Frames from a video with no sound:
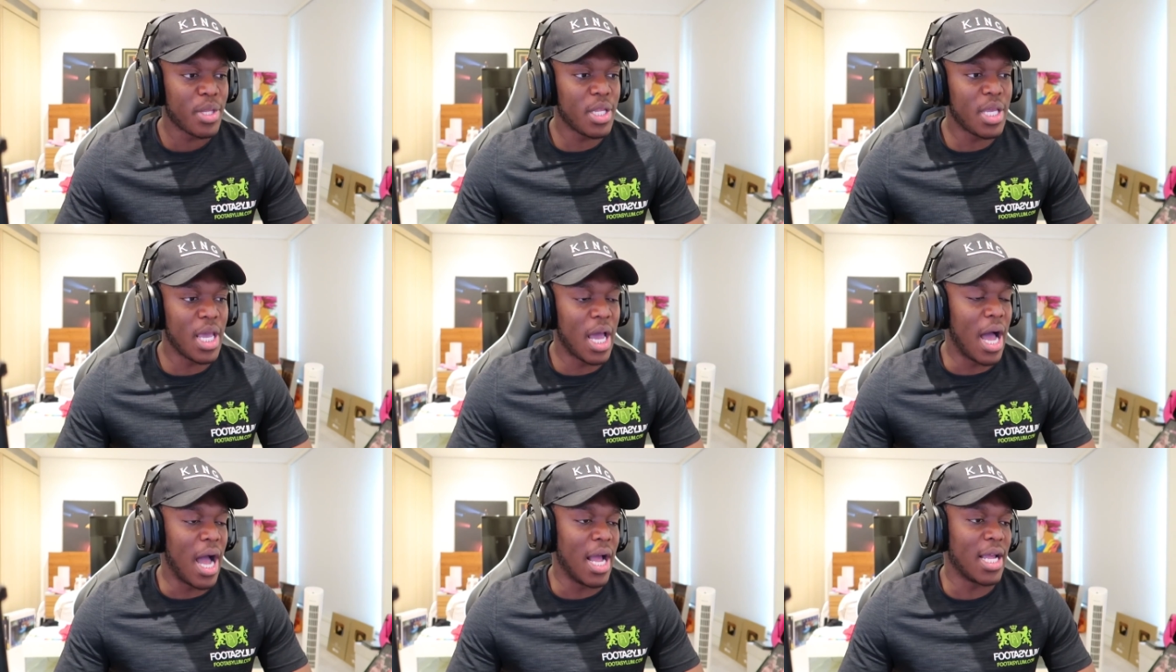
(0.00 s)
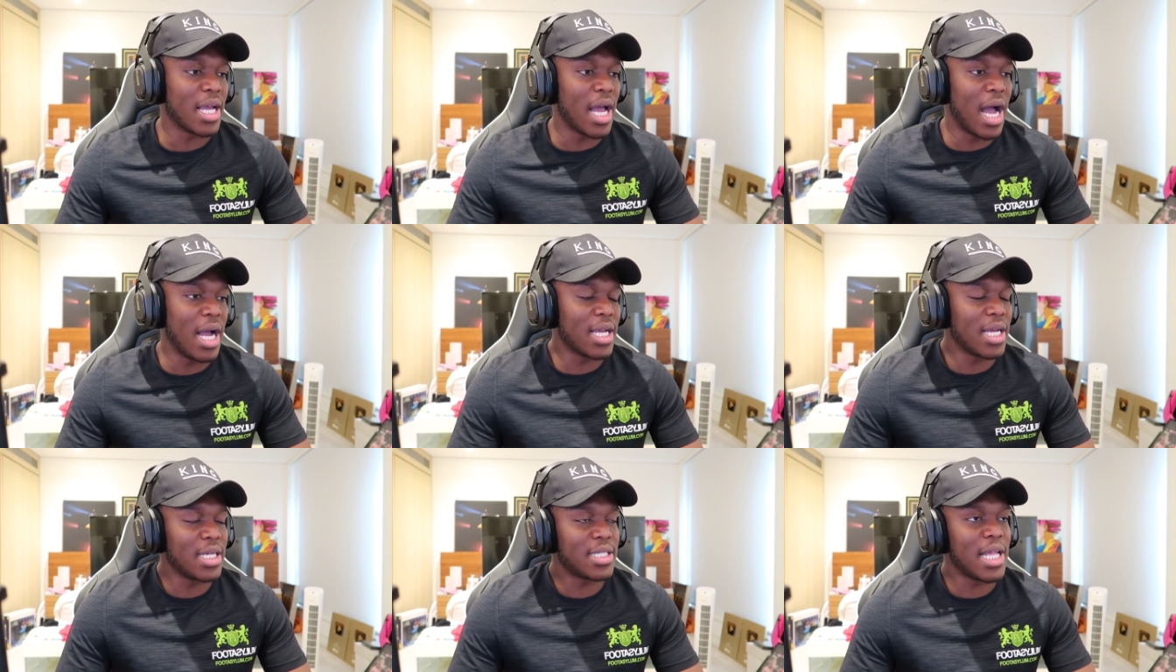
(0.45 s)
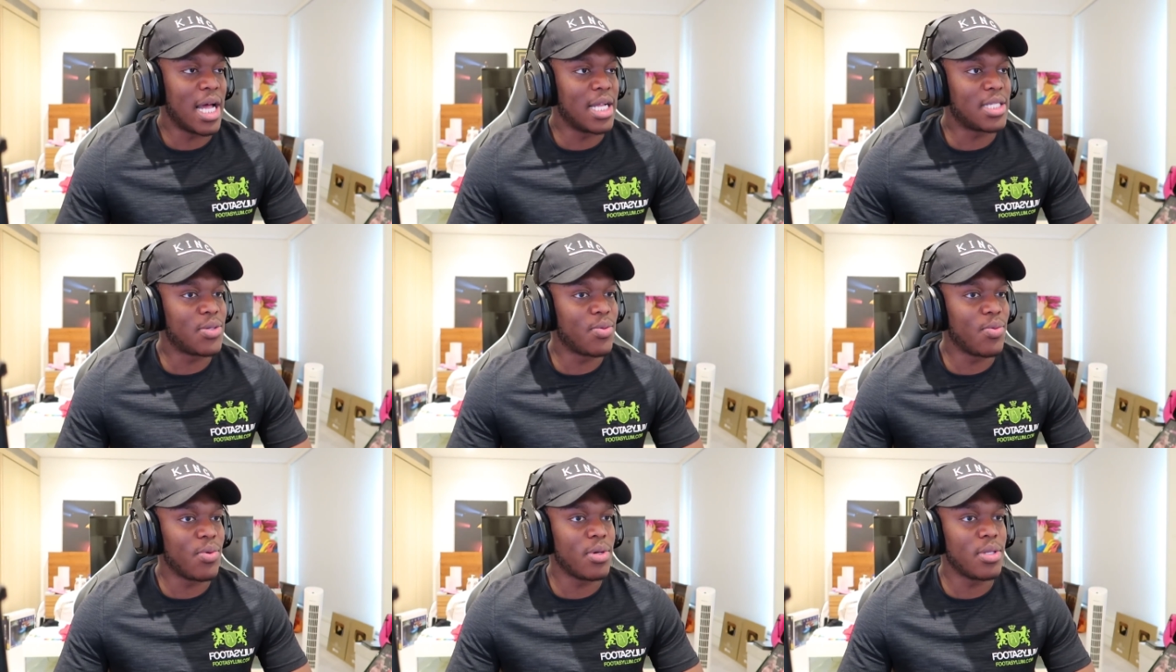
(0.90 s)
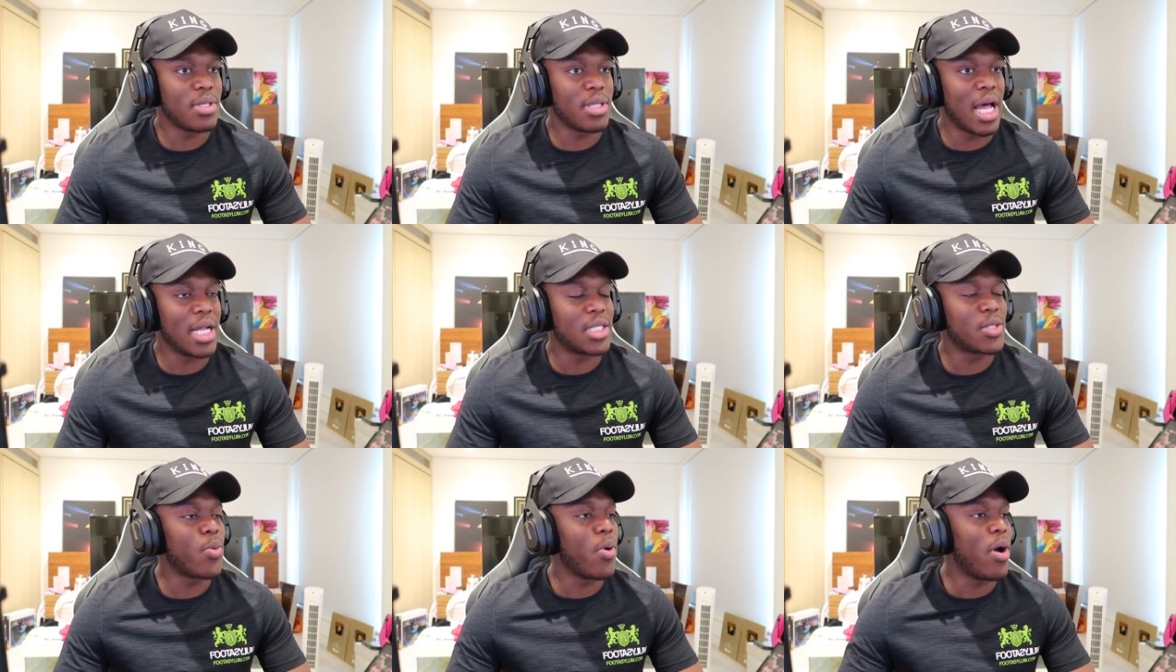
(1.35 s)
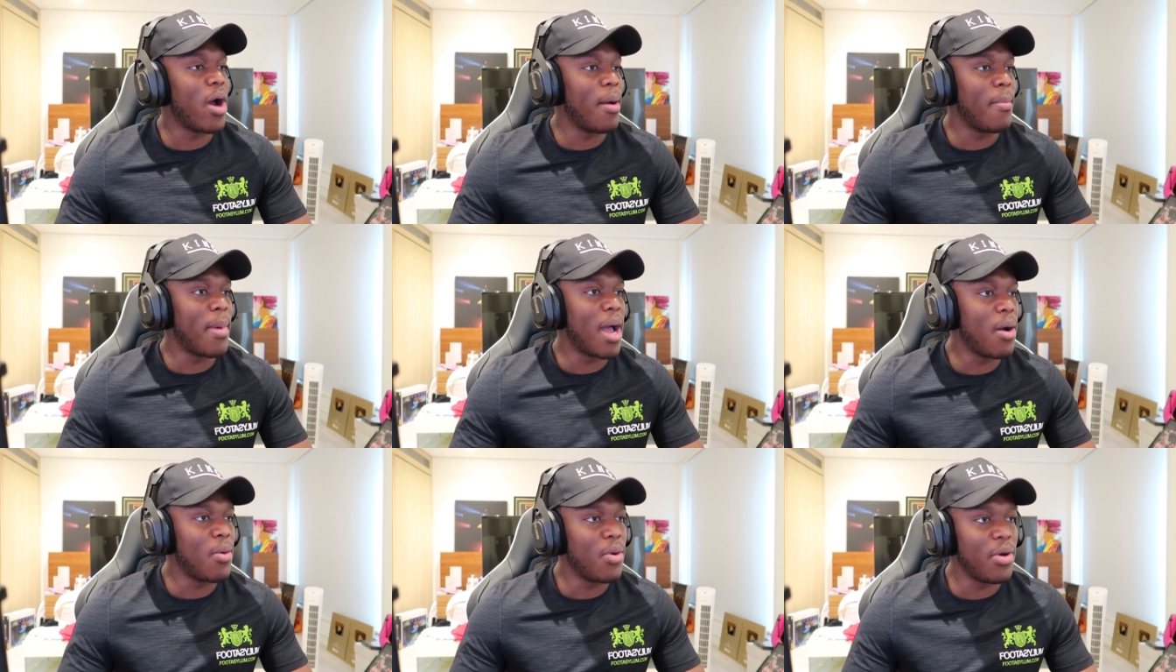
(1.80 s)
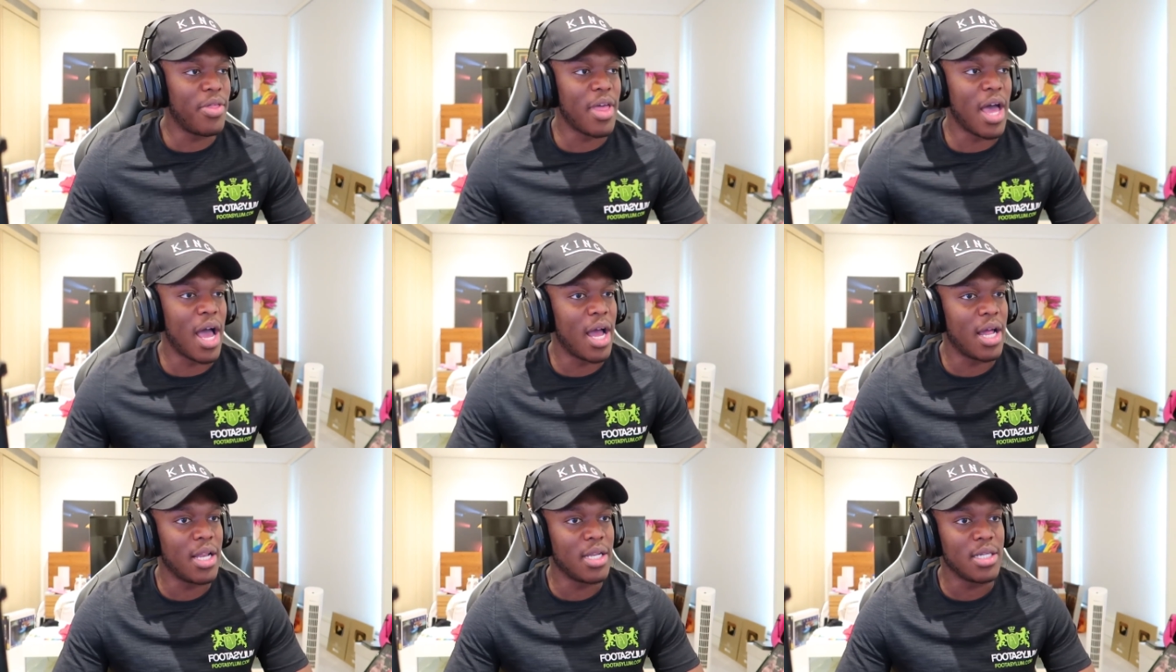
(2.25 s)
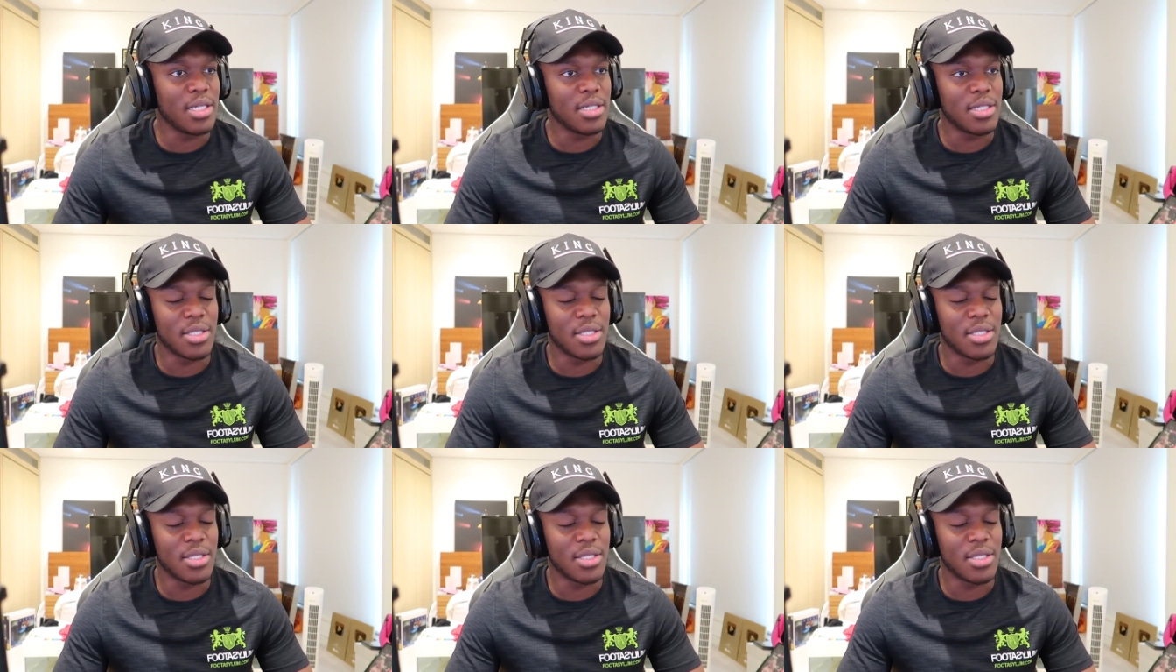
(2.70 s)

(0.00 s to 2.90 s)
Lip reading: yeah, I guess that's where I'm at with that.